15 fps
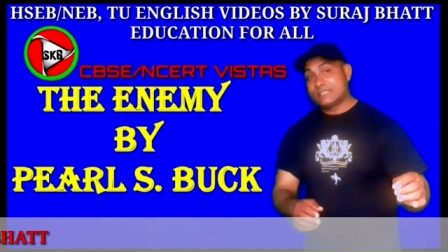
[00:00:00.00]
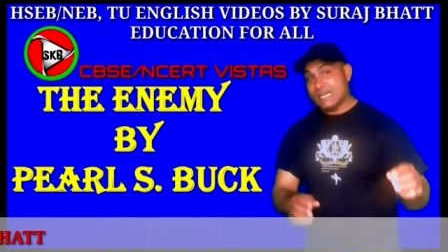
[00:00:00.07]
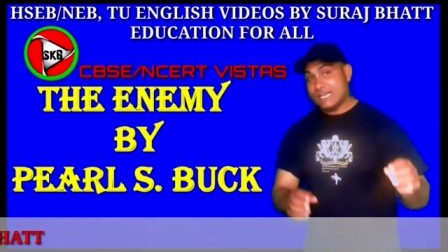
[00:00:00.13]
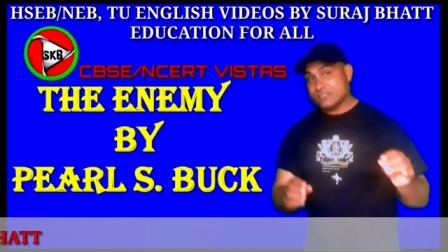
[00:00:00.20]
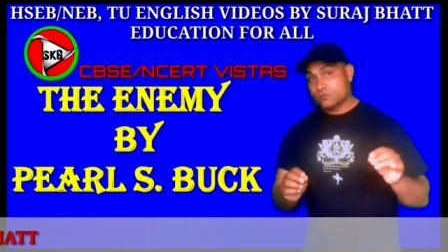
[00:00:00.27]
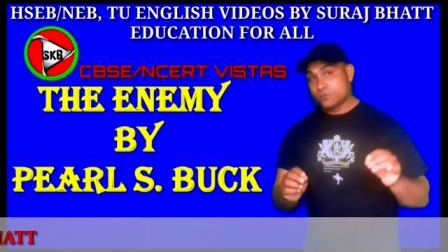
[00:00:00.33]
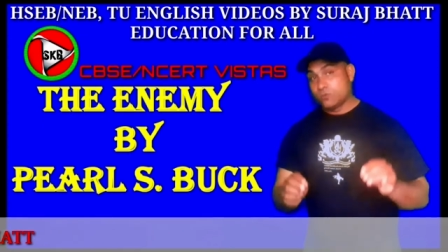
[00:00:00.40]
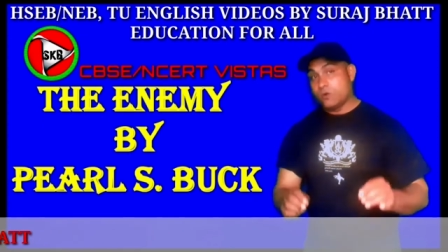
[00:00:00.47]

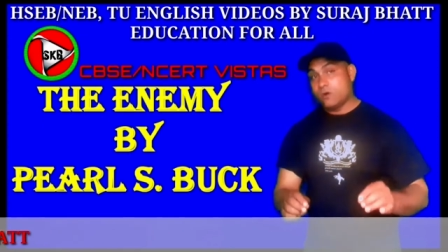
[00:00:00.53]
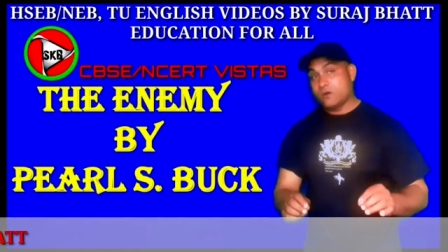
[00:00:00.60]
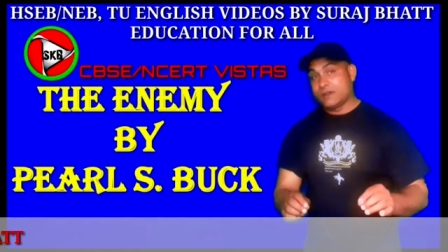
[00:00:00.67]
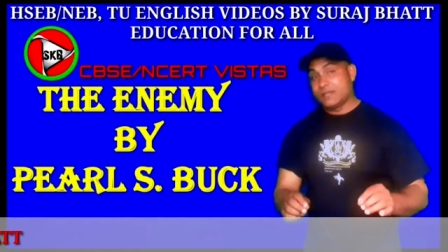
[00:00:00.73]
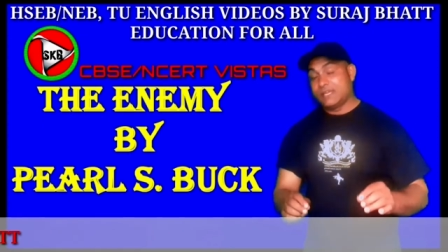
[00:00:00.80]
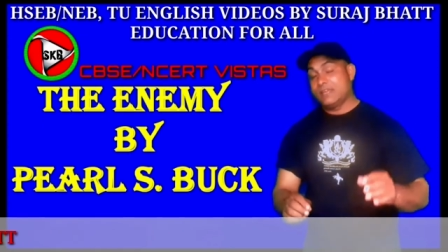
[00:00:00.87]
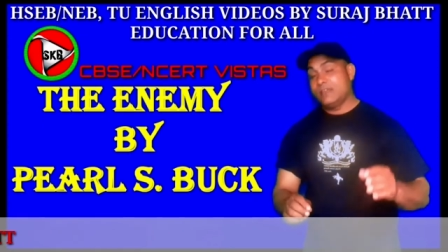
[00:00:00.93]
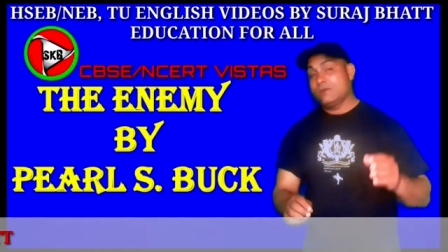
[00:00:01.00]
That's
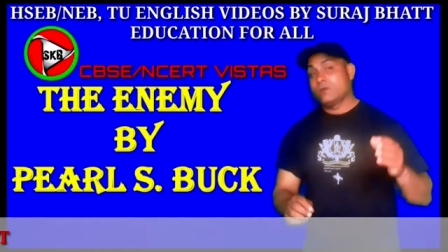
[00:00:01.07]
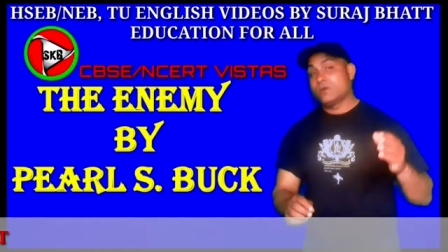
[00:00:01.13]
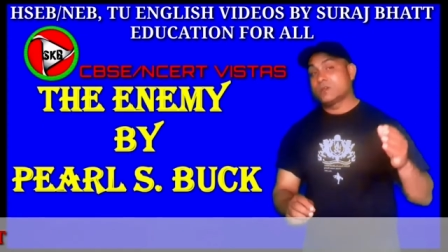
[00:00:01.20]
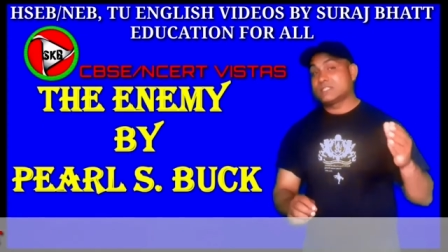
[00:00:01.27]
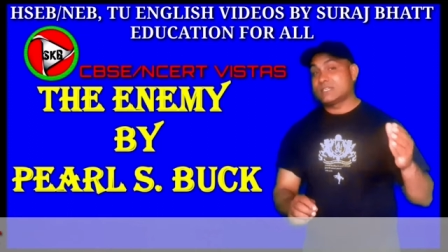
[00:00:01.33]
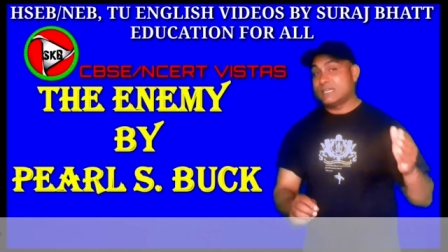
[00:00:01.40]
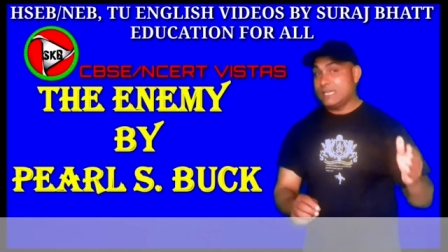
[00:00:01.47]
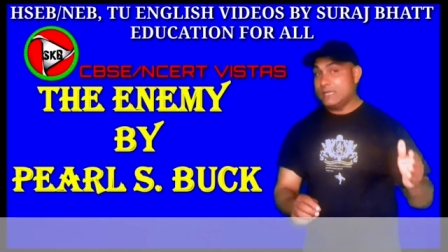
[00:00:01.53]
why he
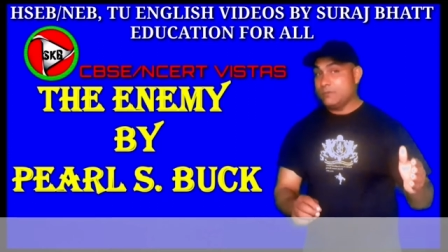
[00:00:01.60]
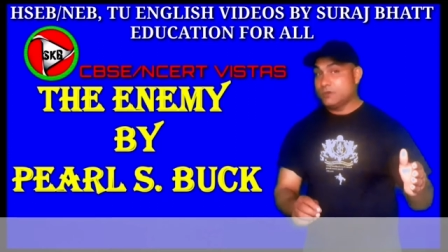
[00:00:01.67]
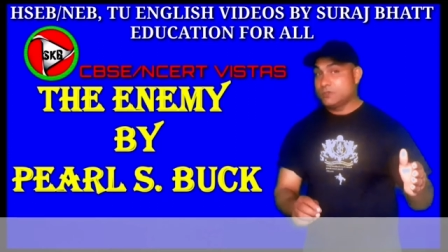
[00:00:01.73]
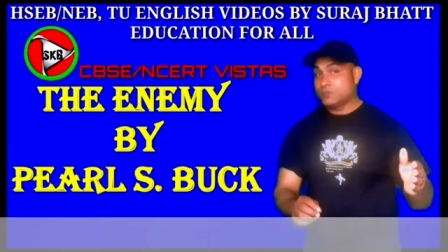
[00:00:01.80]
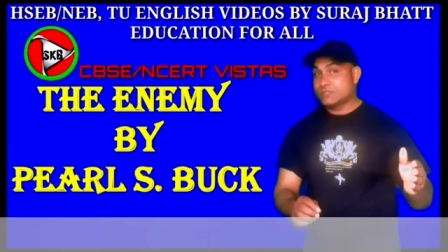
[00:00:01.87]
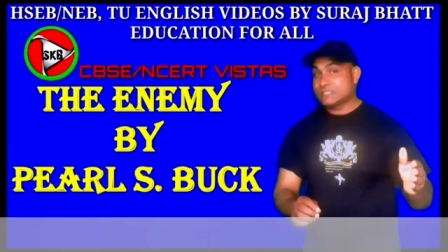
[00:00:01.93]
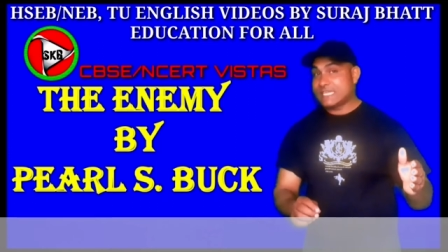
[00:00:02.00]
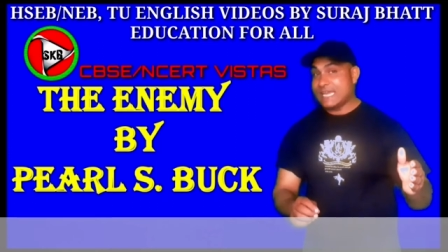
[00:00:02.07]
was unable
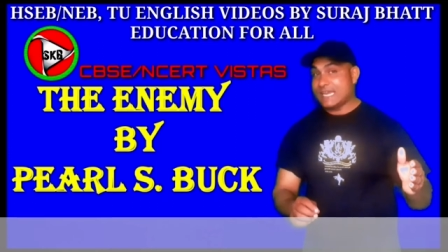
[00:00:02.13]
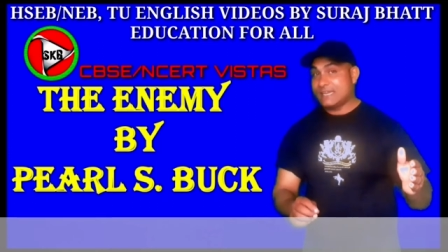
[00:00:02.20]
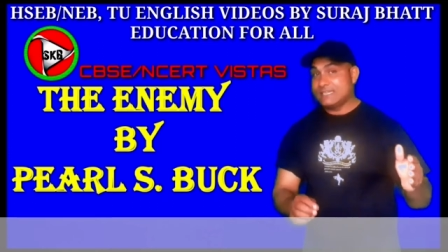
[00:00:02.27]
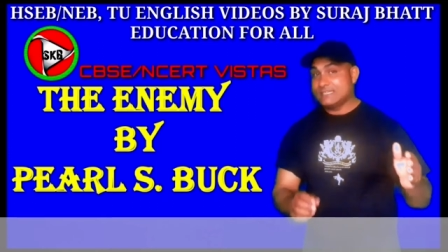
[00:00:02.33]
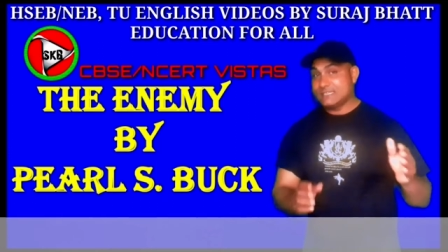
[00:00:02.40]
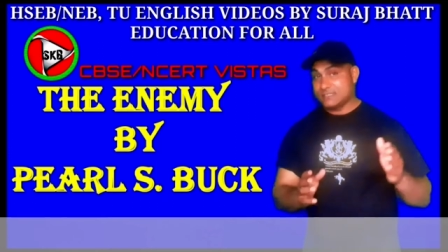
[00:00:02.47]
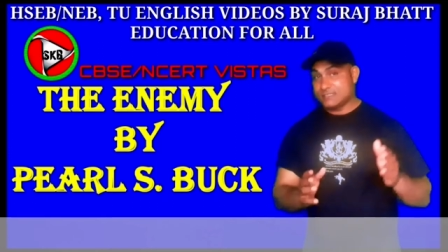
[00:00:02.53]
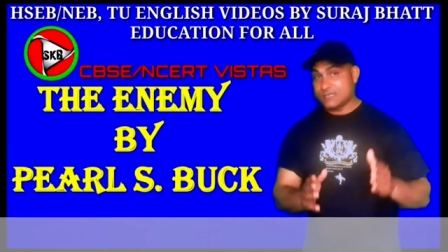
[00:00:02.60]
to send
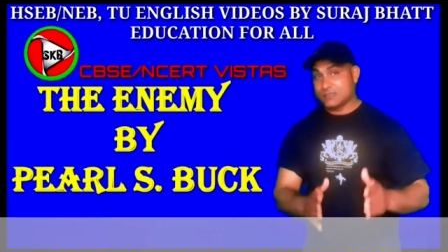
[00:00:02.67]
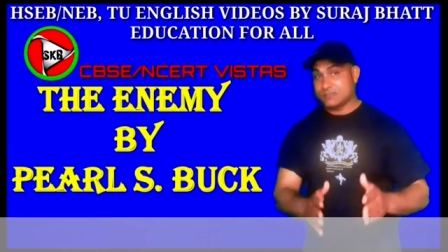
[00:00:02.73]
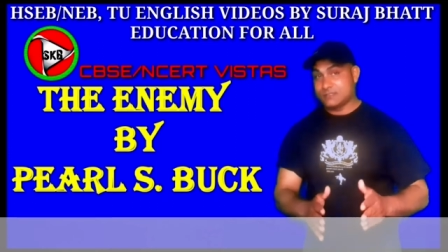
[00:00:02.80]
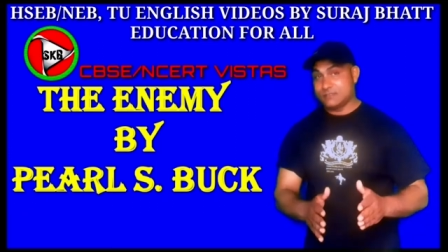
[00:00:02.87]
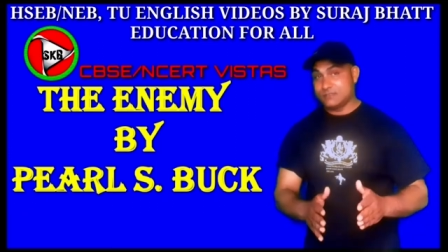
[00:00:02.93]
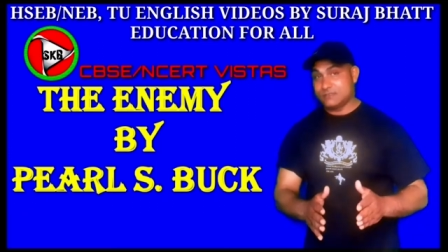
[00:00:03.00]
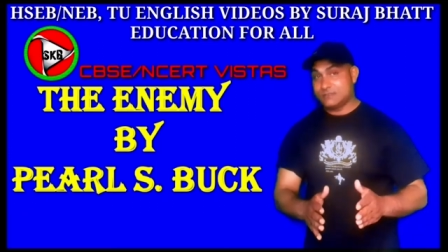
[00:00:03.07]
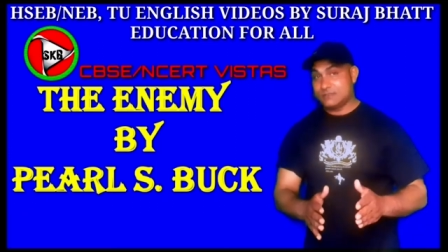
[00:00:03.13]
his
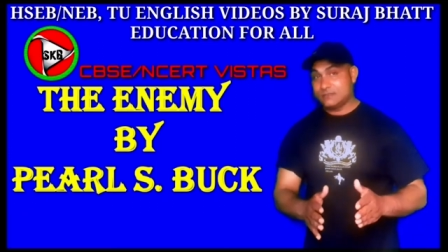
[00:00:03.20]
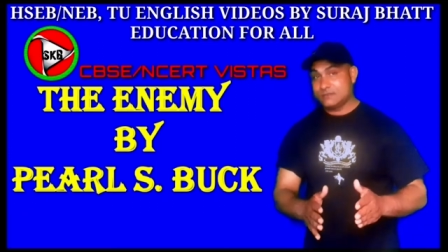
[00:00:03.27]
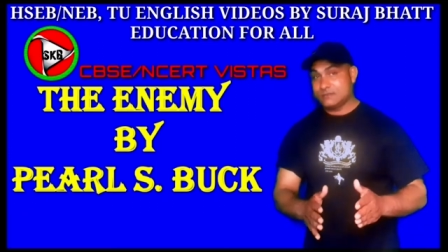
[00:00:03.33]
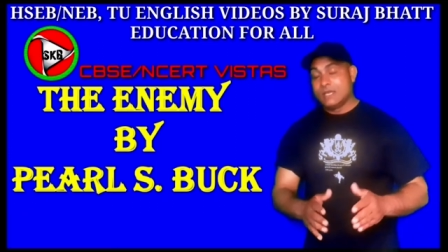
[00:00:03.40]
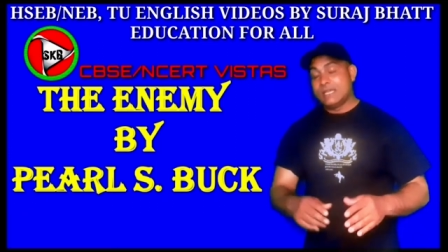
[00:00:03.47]
assassins.